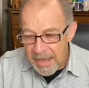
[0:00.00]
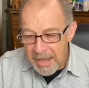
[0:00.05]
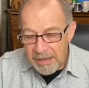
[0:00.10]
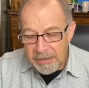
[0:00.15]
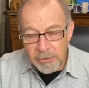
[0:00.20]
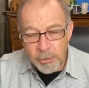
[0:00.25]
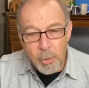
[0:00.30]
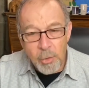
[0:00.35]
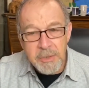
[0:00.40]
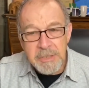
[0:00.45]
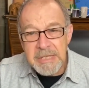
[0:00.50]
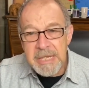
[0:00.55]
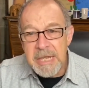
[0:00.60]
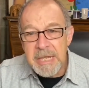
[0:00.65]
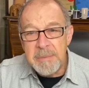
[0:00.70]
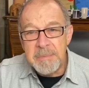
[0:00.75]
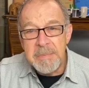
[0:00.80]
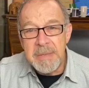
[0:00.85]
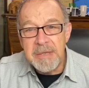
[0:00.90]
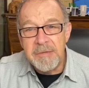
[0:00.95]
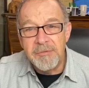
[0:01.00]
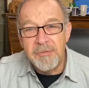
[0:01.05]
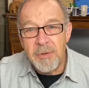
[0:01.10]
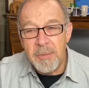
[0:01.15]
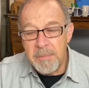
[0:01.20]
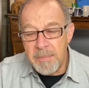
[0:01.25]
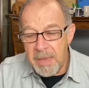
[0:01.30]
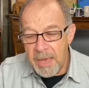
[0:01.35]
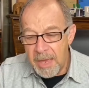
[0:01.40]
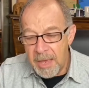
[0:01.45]
Lord, keep me
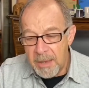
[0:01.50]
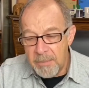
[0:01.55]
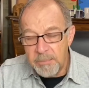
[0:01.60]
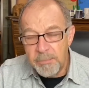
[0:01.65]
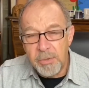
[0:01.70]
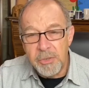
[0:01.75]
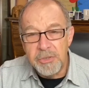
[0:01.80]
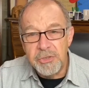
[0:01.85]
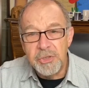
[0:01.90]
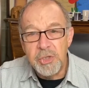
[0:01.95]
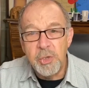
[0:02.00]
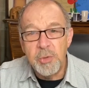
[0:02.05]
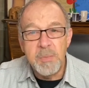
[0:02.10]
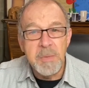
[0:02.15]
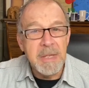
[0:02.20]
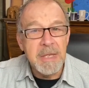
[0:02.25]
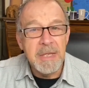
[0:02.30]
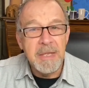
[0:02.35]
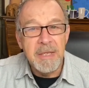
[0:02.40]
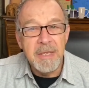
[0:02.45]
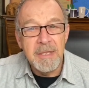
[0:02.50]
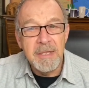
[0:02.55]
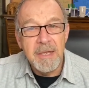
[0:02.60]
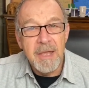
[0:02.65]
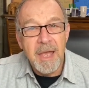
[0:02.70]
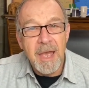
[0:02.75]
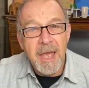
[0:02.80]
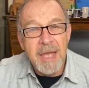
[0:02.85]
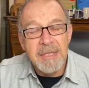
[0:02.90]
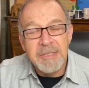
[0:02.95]
from presuming.
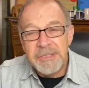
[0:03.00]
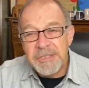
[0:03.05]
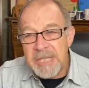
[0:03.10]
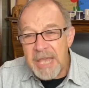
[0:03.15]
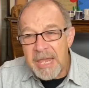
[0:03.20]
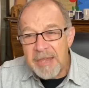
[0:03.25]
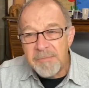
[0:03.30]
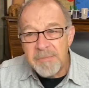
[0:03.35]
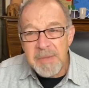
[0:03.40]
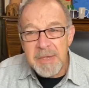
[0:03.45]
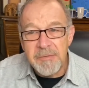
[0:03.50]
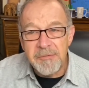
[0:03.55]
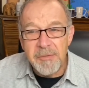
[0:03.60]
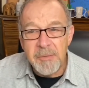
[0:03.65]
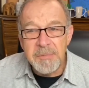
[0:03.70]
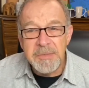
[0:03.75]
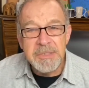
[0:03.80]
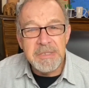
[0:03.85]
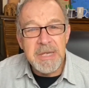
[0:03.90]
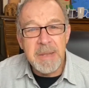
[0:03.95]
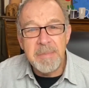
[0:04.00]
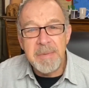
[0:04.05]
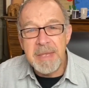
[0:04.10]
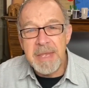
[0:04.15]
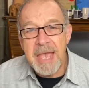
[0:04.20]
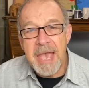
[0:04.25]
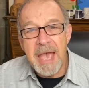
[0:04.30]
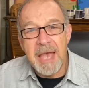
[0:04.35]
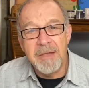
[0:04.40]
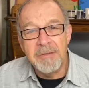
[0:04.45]
Save me from
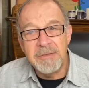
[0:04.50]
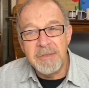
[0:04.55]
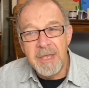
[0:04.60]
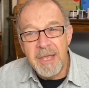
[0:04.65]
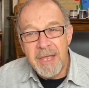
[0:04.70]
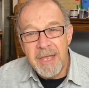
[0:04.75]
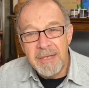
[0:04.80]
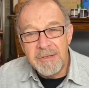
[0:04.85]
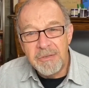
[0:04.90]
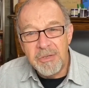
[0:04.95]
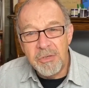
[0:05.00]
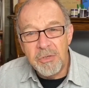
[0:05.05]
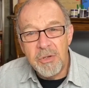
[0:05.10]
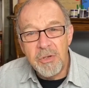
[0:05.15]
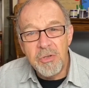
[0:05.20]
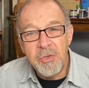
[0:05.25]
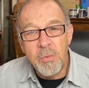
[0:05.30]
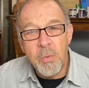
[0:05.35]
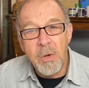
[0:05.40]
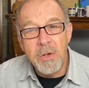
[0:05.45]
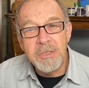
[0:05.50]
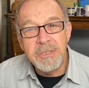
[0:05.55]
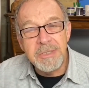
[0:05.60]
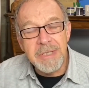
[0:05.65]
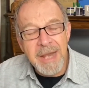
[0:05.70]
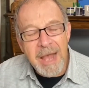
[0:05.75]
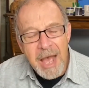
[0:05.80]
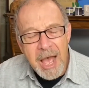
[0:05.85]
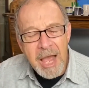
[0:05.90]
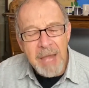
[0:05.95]
stepping out to do the works
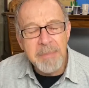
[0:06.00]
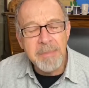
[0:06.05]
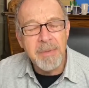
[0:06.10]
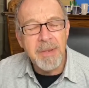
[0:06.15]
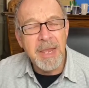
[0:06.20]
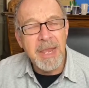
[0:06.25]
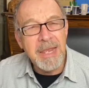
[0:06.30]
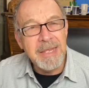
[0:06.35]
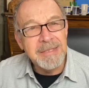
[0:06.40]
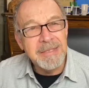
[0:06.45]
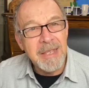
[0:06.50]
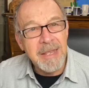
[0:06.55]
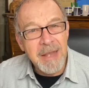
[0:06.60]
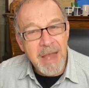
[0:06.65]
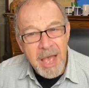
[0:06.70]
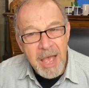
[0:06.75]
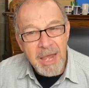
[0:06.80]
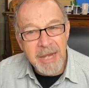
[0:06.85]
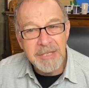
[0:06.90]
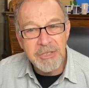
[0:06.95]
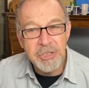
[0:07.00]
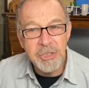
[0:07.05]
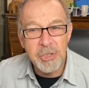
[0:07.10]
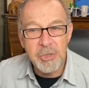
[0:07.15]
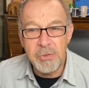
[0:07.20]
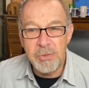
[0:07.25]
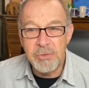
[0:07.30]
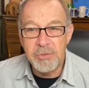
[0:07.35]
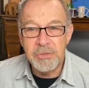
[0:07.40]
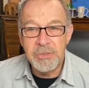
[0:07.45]
that I plan, that I
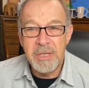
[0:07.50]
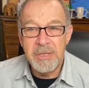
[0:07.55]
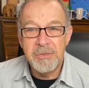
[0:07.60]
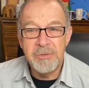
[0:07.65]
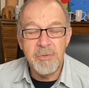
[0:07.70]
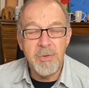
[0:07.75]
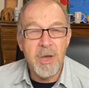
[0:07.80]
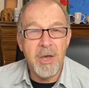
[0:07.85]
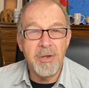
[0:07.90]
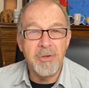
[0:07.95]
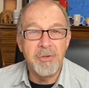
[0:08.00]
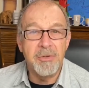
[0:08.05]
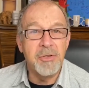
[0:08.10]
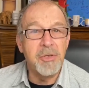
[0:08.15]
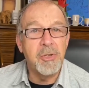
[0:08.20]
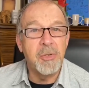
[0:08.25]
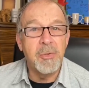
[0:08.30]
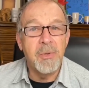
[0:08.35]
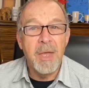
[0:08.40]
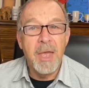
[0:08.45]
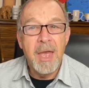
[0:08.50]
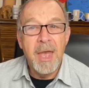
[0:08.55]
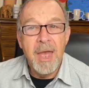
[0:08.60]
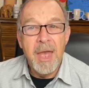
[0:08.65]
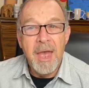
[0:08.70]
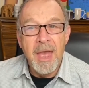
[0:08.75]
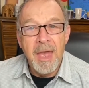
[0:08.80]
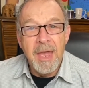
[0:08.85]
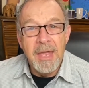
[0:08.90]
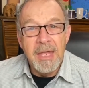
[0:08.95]
choose to honor you,
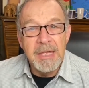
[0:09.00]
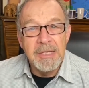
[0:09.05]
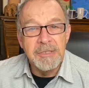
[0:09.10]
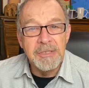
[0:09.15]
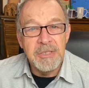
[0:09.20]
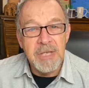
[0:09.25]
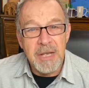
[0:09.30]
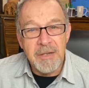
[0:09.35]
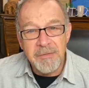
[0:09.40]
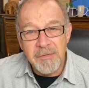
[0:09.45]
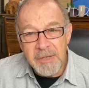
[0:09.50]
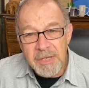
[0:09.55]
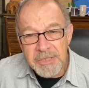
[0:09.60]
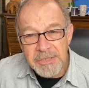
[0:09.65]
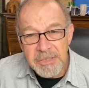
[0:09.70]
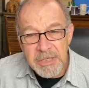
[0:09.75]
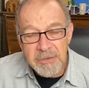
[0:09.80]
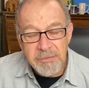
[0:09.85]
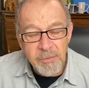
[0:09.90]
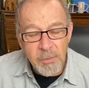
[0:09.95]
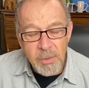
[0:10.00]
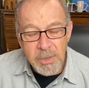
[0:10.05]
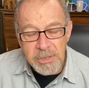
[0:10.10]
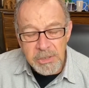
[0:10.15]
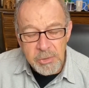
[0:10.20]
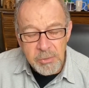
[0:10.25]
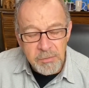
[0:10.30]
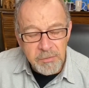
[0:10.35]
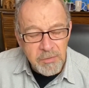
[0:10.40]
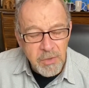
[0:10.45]
instead of listening for what
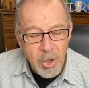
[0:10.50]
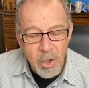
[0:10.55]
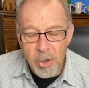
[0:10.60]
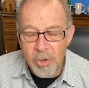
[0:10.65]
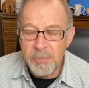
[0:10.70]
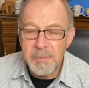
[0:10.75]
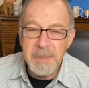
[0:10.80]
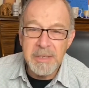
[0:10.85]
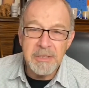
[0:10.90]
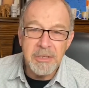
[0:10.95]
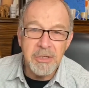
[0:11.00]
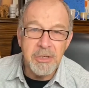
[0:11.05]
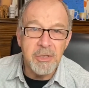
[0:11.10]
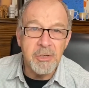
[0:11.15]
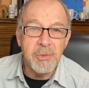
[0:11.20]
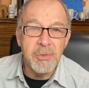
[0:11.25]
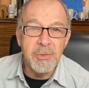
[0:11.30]
you have called me to do.